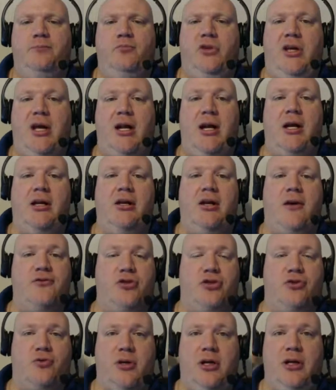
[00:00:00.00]
get enough
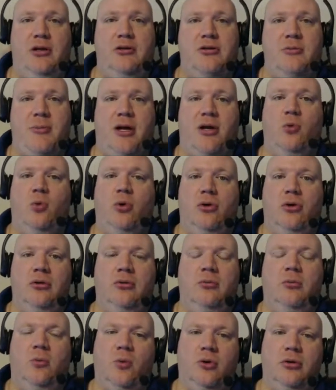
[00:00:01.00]
string to make
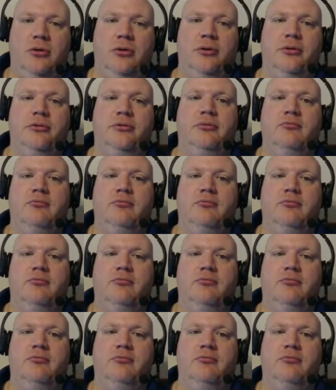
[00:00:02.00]
wool